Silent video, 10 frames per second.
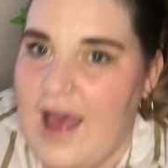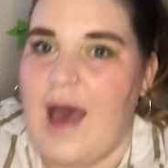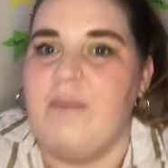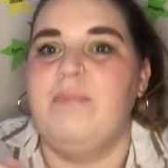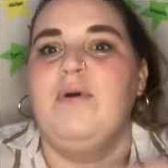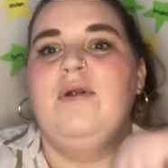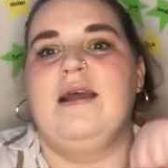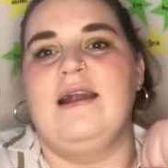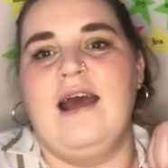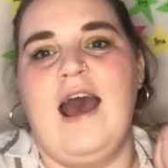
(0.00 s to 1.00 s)
And
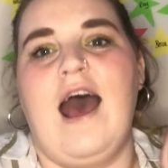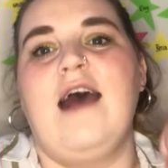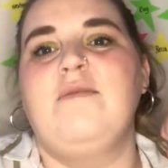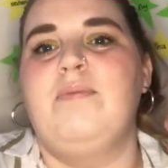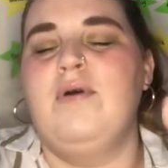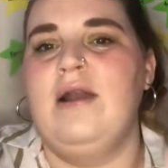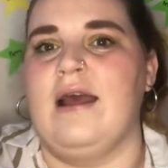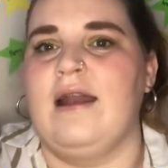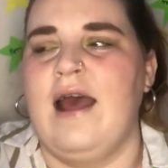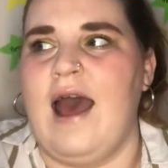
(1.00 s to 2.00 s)
pulling and pulling.